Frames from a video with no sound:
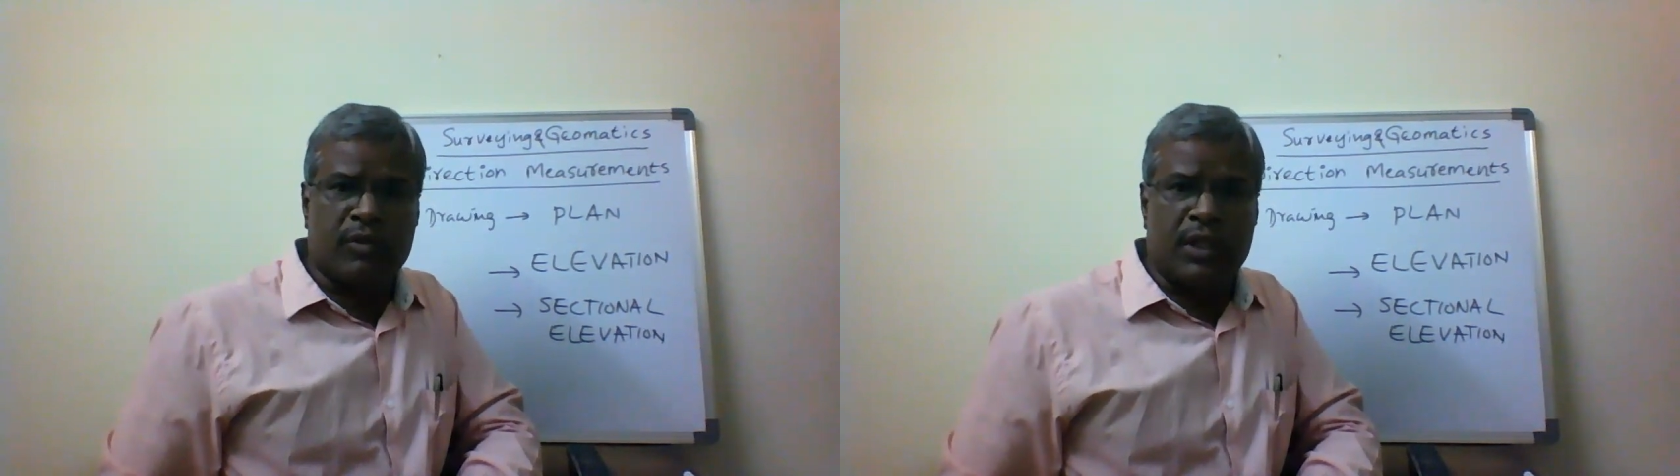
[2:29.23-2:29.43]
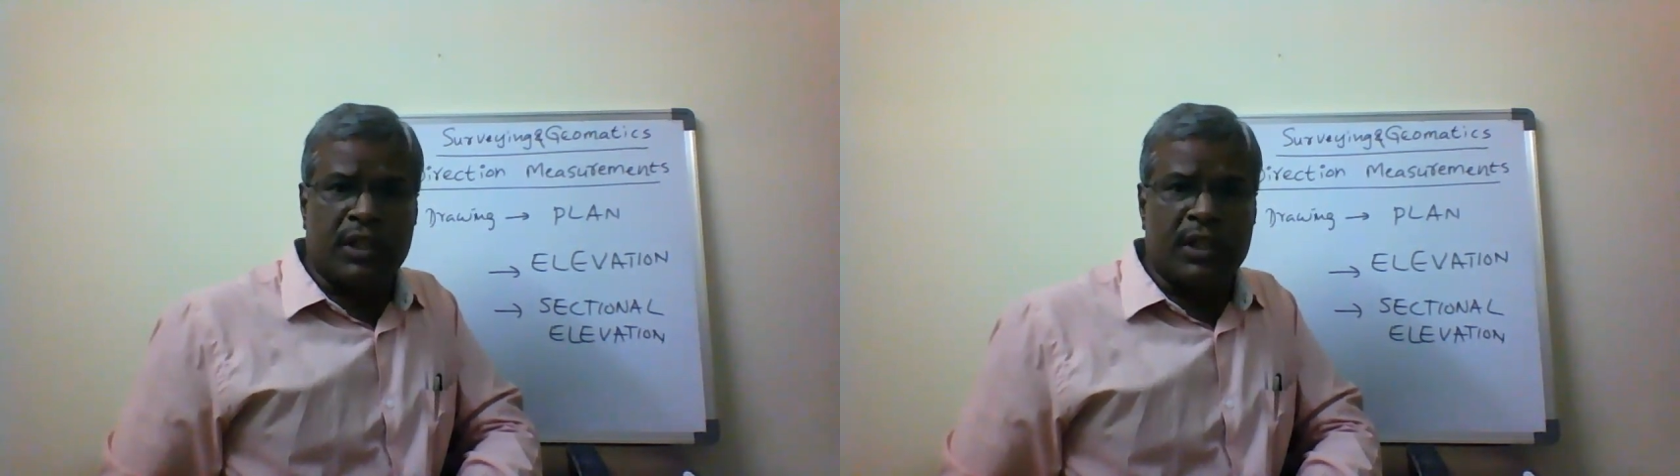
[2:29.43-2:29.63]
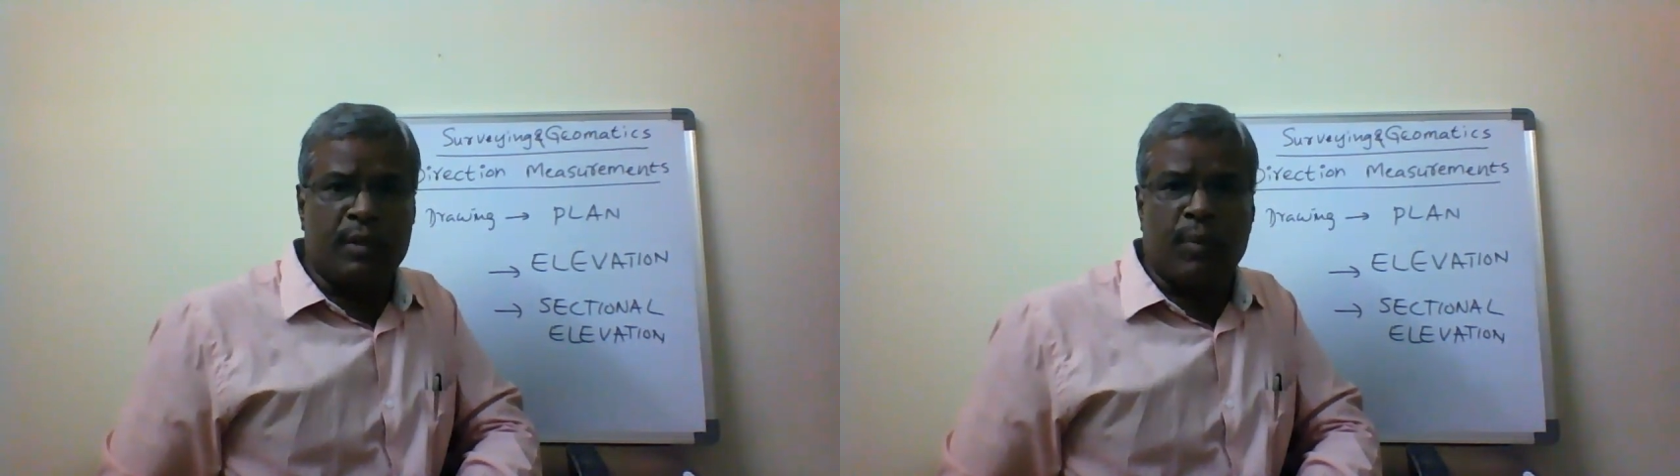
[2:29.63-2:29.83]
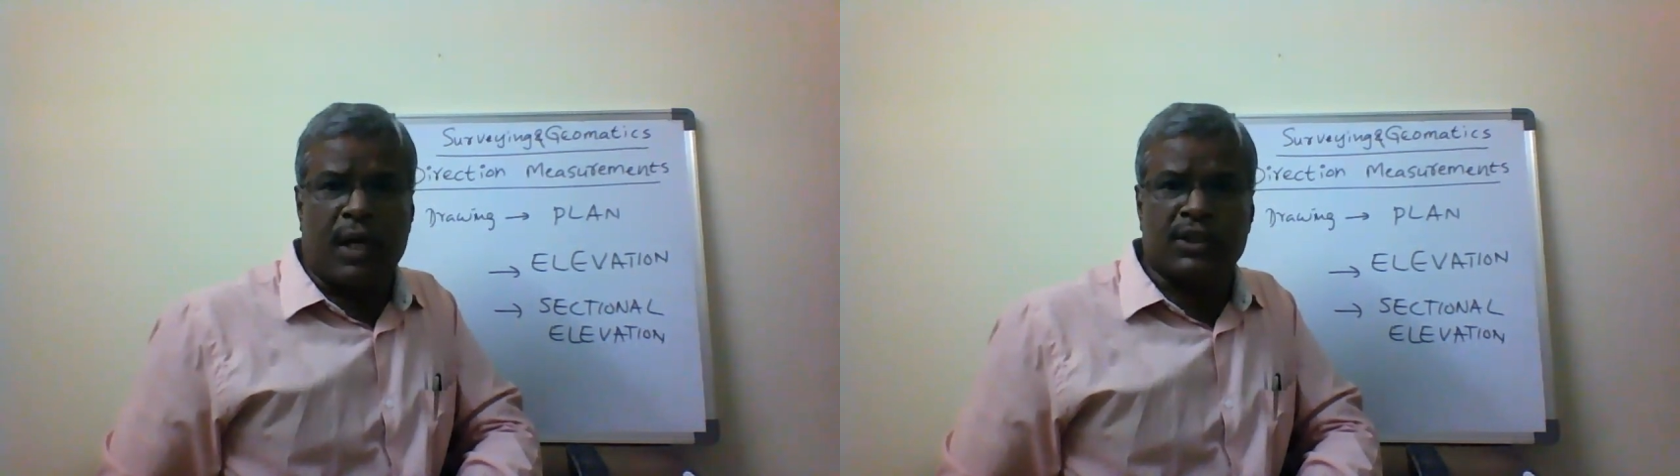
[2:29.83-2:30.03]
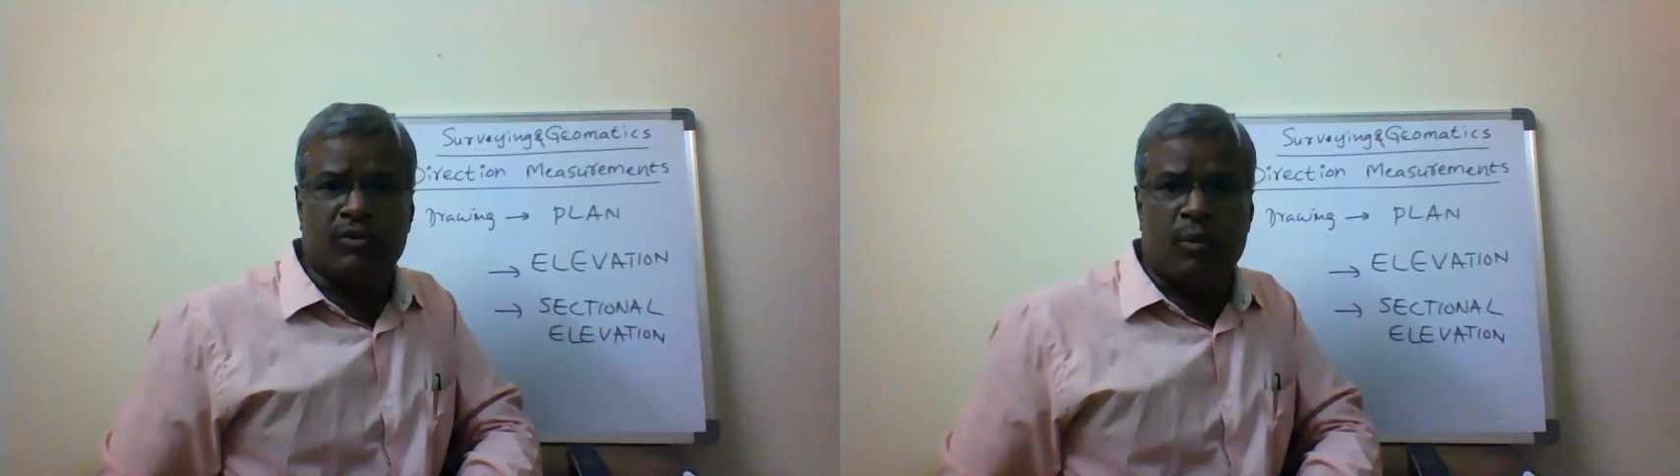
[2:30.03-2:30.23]
the
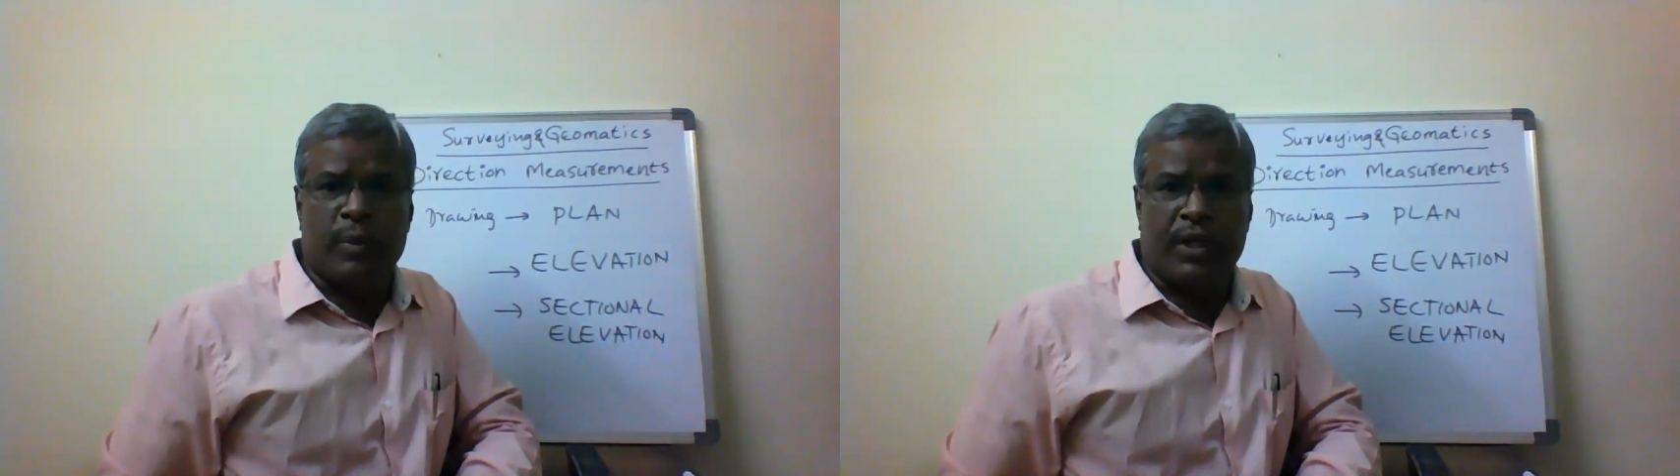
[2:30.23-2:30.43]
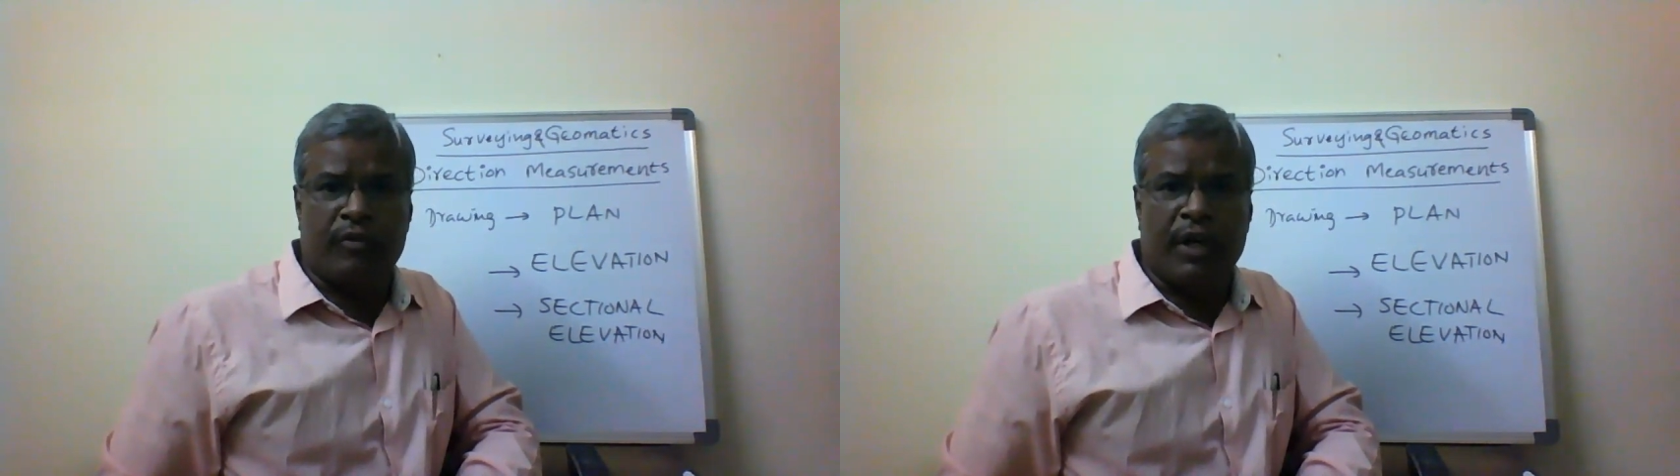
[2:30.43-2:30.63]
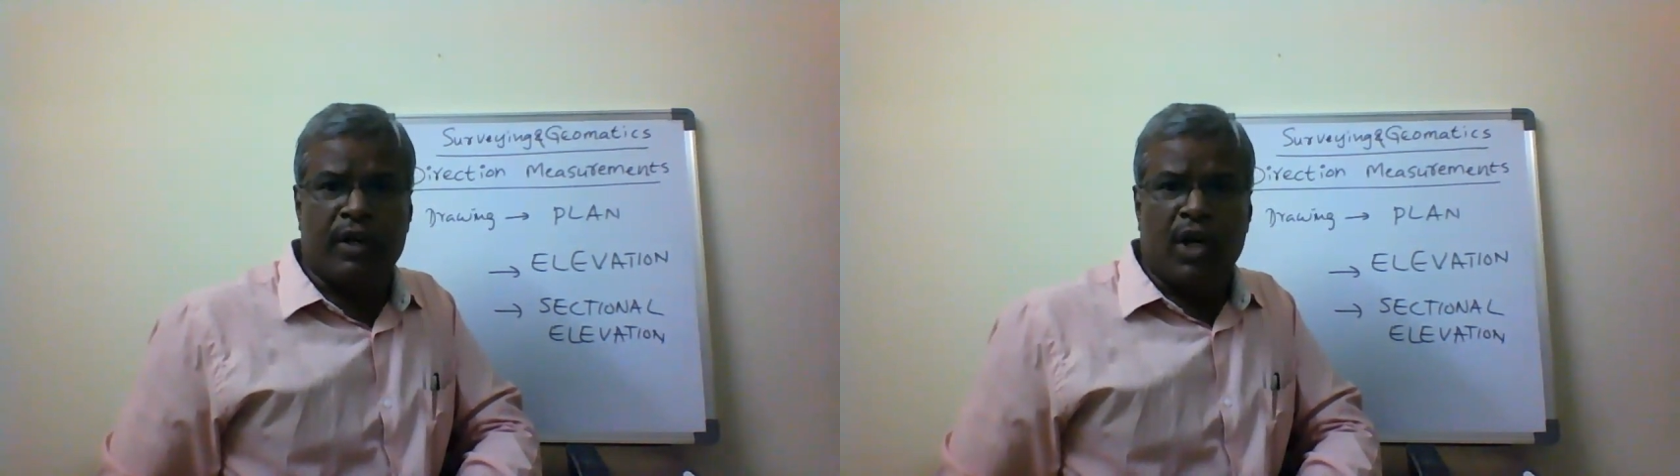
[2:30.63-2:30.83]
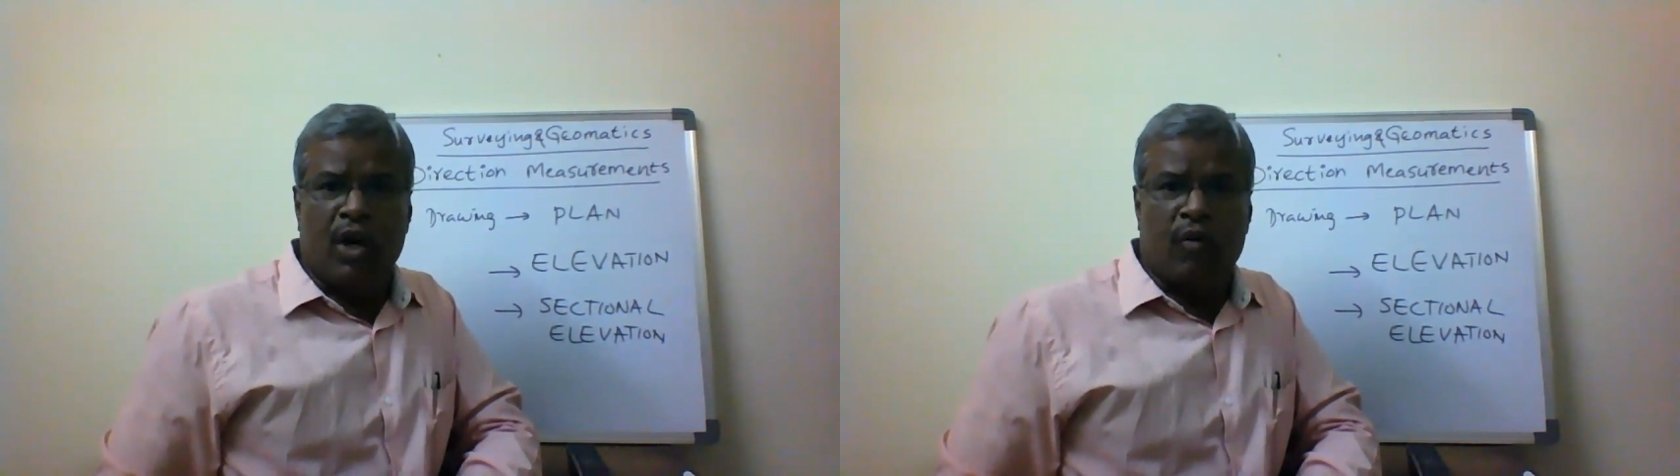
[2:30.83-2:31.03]
plans will be required.